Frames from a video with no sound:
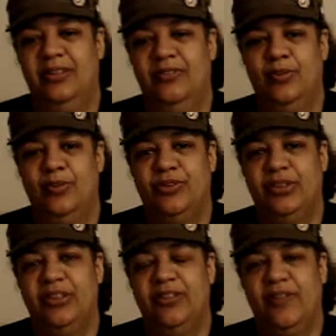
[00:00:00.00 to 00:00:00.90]
if you were
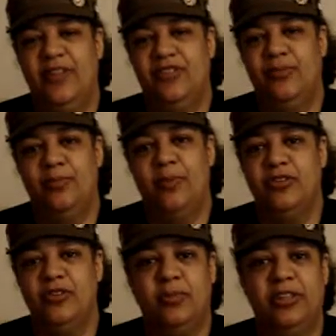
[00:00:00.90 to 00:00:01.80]
suddenly faced with the
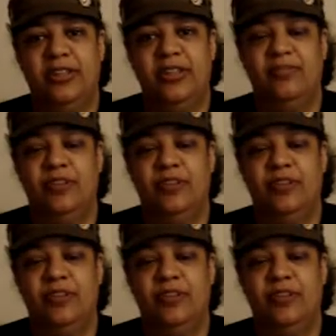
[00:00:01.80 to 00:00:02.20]
possibility